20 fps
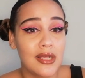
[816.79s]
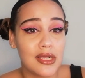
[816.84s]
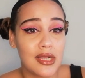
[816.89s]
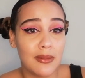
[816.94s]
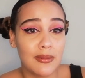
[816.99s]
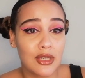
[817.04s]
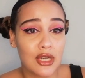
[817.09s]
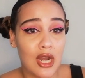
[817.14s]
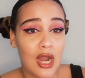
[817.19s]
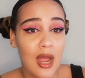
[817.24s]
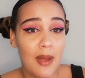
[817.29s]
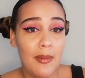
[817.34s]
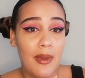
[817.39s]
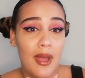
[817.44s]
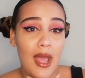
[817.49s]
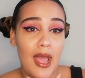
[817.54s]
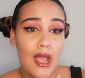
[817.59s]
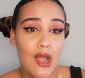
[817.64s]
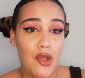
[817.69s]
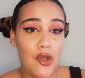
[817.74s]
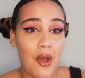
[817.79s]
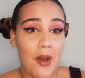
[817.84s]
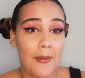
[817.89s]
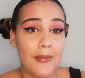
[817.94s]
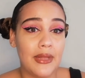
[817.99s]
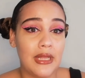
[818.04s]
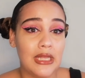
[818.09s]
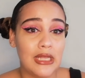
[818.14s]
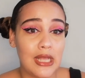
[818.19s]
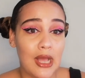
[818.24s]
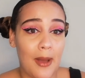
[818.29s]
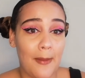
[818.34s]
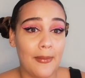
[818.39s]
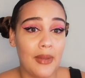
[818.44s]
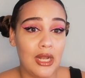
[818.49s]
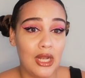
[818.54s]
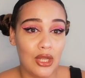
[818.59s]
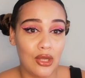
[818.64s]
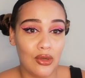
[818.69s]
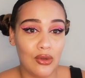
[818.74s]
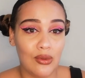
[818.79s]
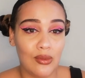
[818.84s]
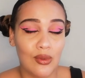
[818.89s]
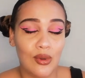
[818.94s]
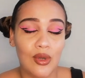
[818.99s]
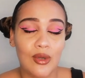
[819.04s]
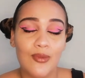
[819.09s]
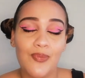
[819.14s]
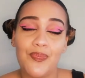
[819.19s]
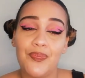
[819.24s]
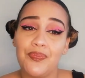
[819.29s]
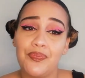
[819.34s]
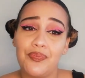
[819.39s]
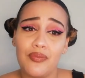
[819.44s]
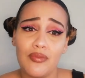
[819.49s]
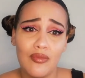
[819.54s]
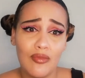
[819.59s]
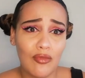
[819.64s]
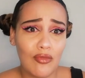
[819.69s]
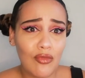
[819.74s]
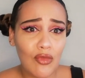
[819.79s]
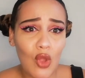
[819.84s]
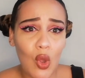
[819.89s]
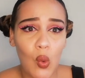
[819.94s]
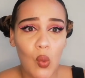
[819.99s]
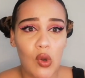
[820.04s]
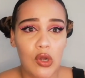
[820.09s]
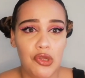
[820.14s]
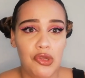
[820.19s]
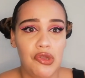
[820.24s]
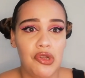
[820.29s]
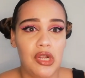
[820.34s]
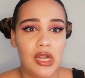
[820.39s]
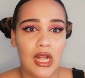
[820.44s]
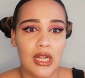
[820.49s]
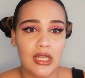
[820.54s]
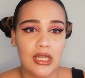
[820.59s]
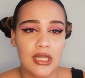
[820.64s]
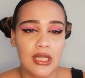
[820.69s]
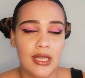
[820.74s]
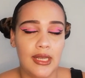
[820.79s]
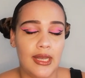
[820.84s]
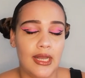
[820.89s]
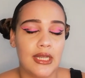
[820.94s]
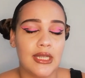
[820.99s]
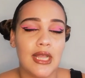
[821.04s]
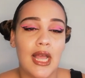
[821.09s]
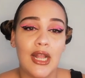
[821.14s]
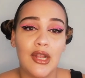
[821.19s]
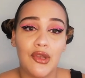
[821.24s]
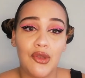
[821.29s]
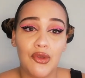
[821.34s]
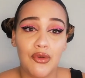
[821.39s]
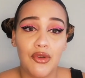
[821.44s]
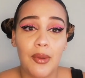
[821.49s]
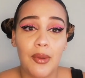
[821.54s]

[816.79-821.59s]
subscribe and comment down below what you'd like to see next. I do